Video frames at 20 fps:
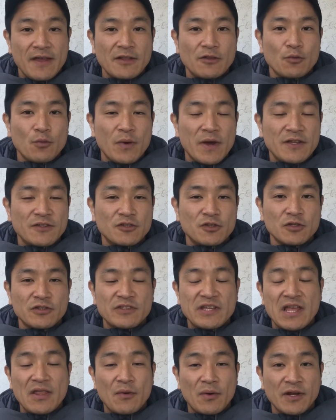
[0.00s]
ways to
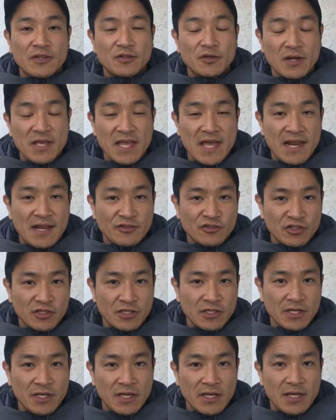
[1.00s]
generate clean
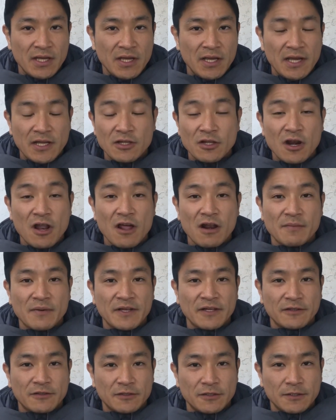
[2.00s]
energy and a lot of it.